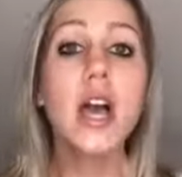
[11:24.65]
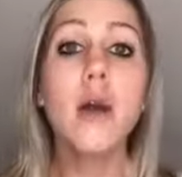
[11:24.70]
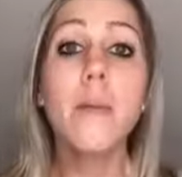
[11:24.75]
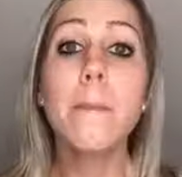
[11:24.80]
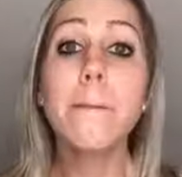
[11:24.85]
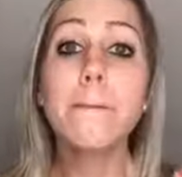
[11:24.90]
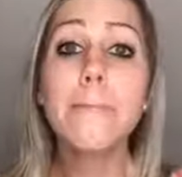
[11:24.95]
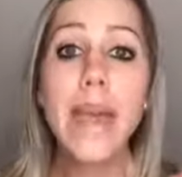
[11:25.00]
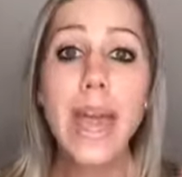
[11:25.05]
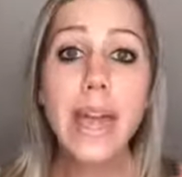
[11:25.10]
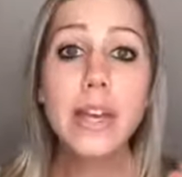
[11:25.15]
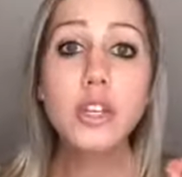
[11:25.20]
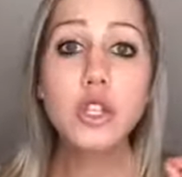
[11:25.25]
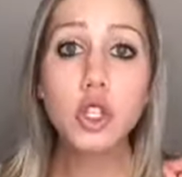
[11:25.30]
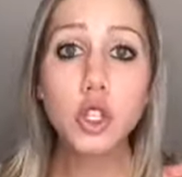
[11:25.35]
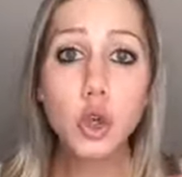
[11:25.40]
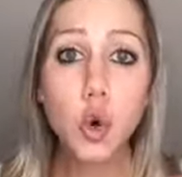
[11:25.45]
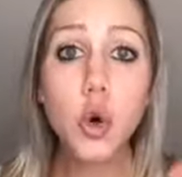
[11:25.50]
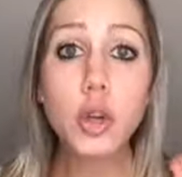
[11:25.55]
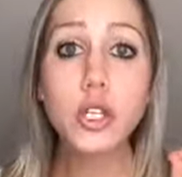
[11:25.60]
make
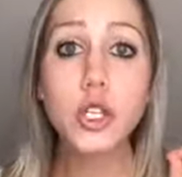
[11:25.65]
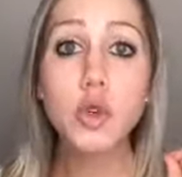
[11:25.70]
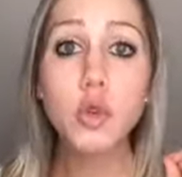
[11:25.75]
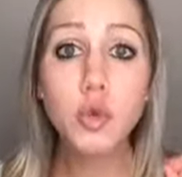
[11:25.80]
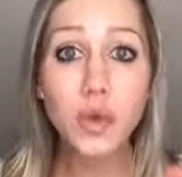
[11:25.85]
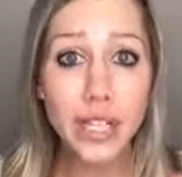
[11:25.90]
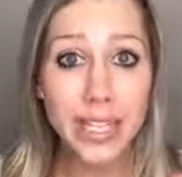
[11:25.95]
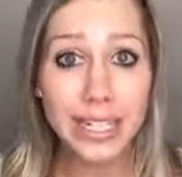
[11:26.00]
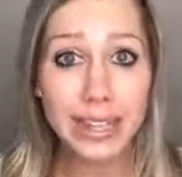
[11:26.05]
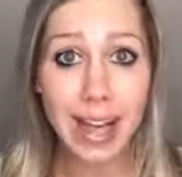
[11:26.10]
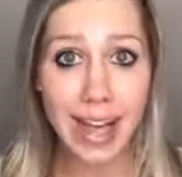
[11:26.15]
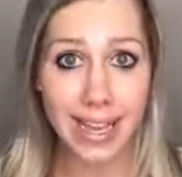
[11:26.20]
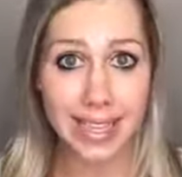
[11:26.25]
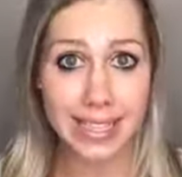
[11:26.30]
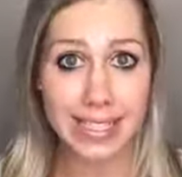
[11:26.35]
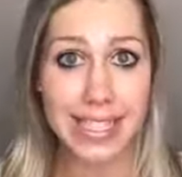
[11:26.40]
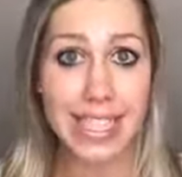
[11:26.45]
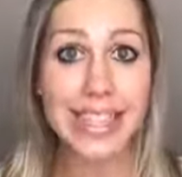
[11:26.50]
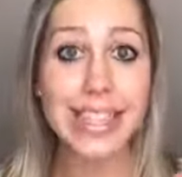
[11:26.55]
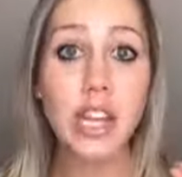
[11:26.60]
sure you realize
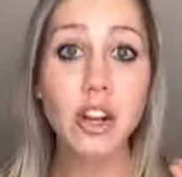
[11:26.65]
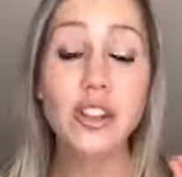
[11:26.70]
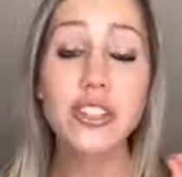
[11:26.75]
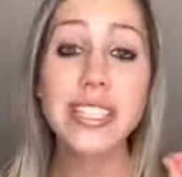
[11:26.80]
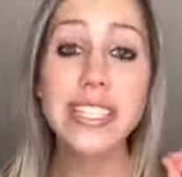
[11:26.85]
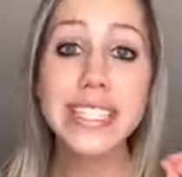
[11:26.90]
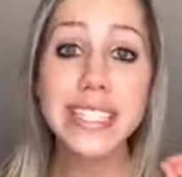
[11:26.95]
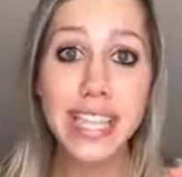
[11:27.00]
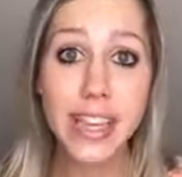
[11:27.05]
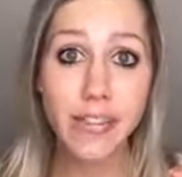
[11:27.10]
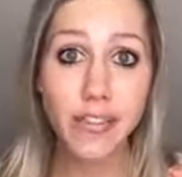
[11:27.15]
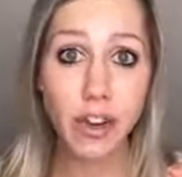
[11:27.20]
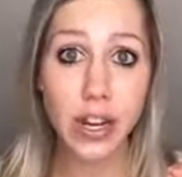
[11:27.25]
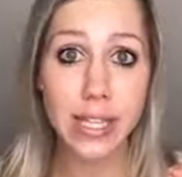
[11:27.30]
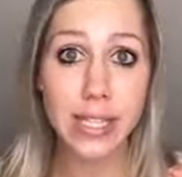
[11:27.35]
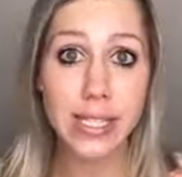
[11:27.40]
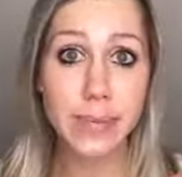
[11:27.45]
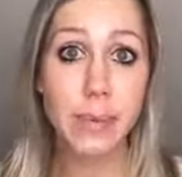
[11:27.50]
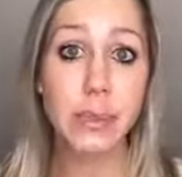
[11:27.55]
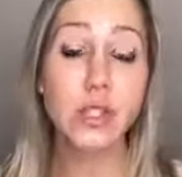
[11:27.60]
that there is a
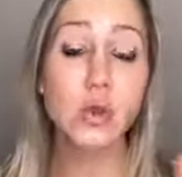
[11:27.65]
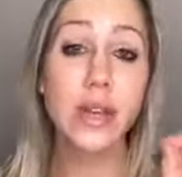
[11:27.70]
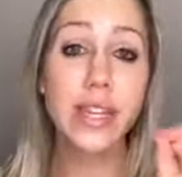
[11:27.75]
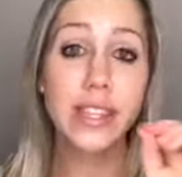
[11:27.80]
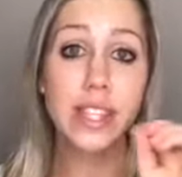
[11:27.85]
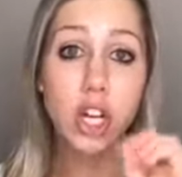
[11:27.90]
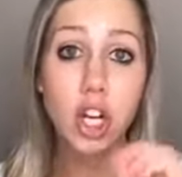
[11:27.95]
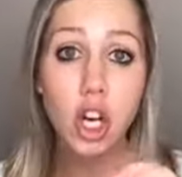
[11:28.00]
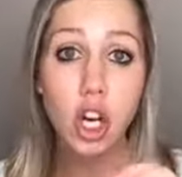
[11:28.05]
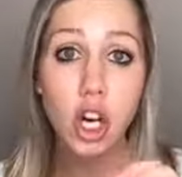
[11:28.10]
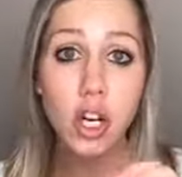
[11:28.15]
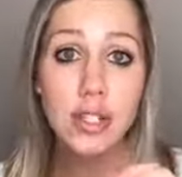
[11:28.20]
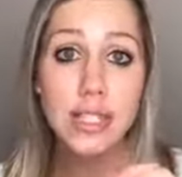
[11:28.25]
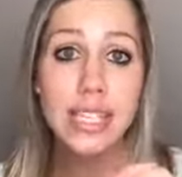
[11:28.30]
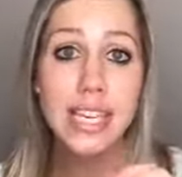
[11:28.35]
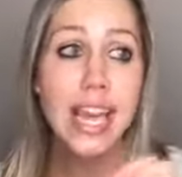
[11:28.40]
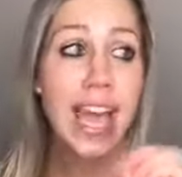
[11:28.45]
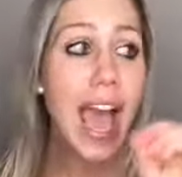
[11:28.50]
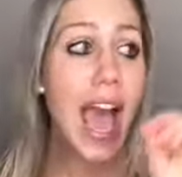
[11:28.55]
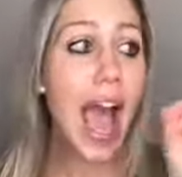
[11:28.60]
difference between the cooked
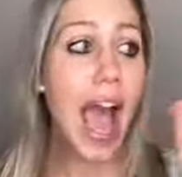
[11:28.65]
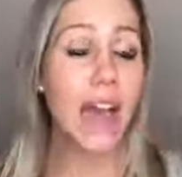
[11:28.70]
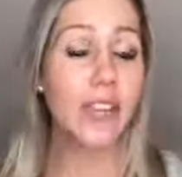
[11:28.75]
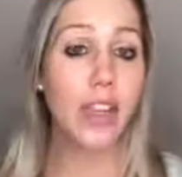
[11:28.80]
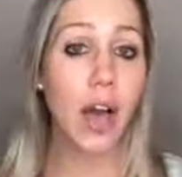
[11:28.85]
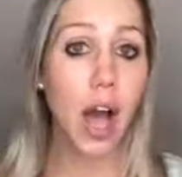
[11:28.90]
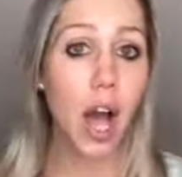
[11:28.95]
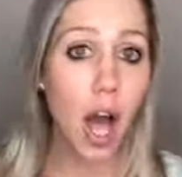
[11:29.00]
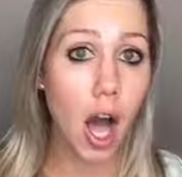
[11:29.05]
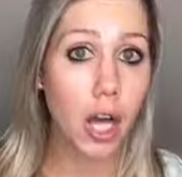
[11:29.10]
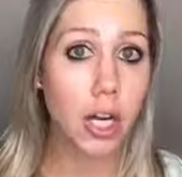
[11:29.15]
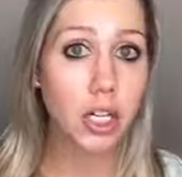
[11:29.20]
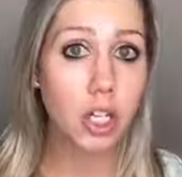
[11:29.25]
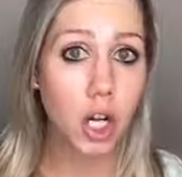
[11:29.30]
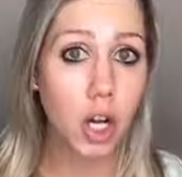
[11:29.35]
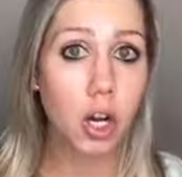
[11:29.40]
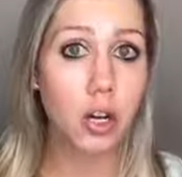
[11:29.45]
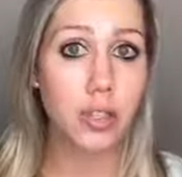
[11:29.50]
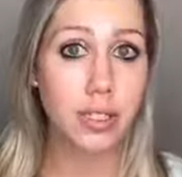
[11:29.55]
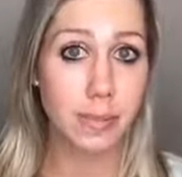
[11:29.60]
and the
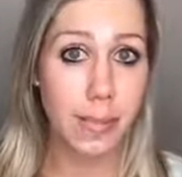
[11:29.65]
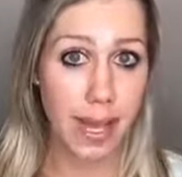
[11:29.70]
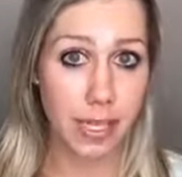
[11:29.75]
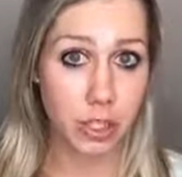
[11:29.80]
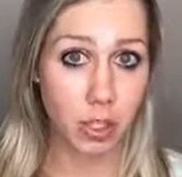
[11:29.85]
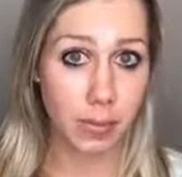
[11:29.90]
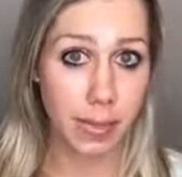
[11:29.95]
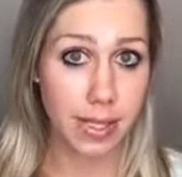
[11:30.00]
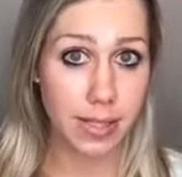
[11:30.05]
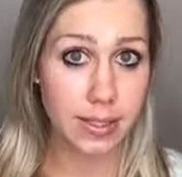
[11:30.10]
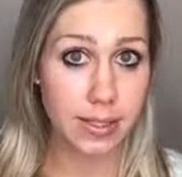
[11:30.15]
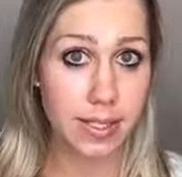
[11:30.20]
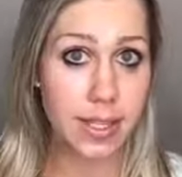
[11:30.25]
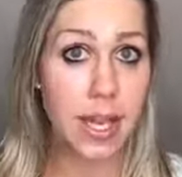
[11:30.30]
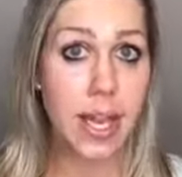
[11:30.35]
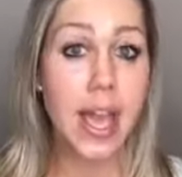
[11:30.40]
uncooked measurements.